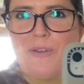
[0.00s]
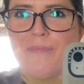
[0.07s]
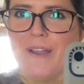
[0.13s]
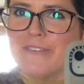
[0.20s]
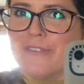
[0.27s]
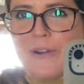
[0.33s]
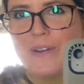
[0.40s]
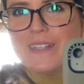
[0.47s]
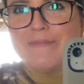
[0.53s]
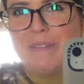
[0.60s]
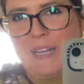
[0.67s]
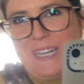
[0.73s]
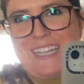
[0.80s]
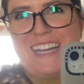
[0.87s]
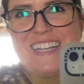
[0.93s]
my phone
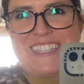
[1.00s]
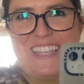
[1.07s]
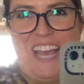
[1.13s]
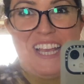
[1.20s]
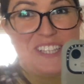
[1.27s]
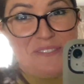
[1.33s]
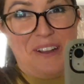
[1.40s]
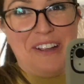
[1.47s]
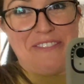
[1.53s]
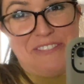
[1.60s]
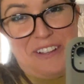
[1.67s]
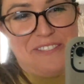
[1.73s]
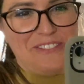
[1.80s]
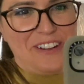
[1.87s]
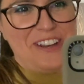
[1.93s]
because that's what I
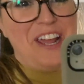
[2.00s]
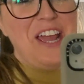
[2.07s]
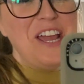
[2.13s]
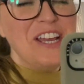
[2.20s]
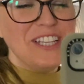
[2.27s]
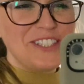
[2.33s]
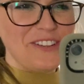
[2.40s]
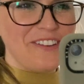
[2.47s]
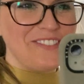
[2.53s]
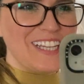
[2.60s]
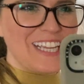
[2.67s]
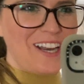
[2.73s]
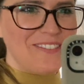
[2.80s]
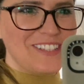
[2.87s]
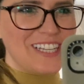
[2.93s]
film on. So I've
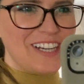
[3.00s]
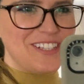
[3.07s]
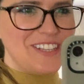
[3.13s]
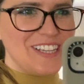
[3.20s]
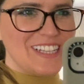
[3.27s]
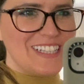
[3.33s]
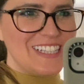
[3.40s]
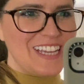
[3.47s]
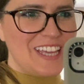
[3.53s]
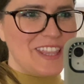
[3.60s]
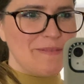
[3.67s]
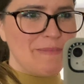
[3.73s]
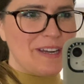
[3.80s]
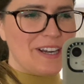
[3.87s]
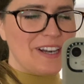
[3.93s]
taken it upstairs so you can see it in
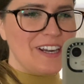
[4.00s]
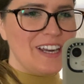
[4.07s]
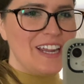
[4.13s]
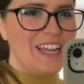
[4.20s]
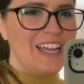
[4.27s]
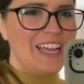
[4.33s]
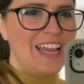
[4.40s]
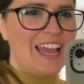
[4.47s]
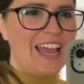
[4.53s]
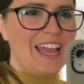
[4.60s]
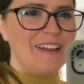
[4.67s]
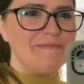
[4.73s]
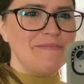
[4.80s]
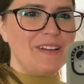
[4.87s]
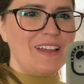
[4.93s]
the mirror.
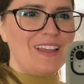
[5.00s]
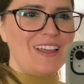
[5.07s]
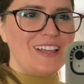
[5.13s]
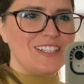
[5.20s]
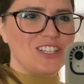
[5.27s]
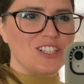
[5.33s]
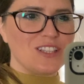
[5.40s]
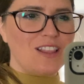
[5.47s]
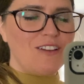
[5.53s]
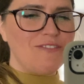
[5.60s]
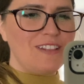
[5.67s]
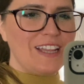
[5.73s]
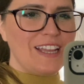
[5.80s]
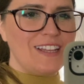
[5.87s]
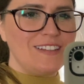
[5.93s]
It's just
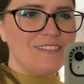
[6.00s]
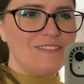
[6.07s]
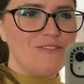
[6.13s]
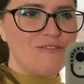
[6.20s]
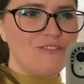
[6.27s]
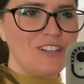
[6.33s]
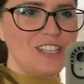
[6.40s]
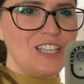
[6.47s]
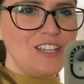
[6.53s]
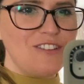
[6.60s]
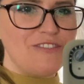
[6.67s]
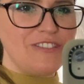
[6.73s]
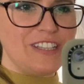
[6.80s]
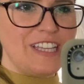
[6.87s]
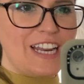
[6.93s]
lovely. Really,
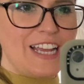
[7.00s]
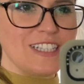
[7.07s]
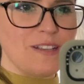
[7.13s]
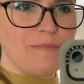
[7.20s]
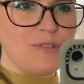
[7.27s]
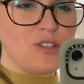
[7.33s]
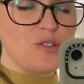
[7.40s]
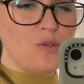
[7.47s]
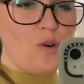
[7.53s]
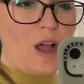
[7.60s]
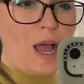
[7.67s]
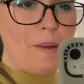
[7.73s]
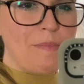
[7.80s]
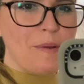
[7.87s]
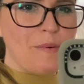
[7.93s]
really nice. I'm so
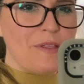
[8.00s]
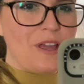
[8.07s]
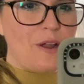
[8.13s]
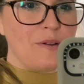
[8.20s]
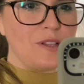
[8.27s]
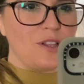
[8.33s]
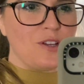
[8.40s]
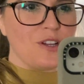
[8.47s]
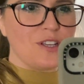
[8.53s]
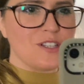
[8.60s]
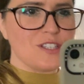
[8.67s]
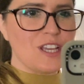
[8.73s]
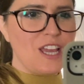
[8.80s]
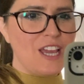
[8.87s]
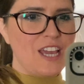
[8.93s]
happy with how it
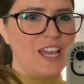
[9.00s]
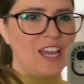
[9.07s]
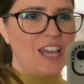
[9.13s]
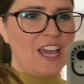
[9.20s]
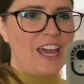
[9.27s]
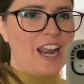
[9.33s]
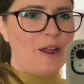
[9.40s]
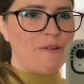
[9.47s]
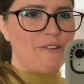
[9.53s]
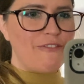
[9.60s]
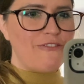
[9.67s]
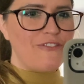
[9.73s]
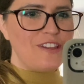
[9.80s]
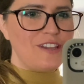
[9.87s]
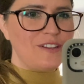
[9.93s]
looks and how it
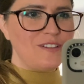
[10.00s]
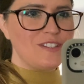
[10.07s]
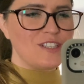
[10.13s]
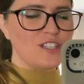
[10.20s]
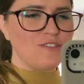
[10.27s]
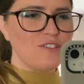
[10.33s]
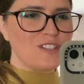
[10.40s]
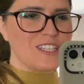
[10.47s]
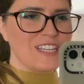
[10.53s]
feels. It just feels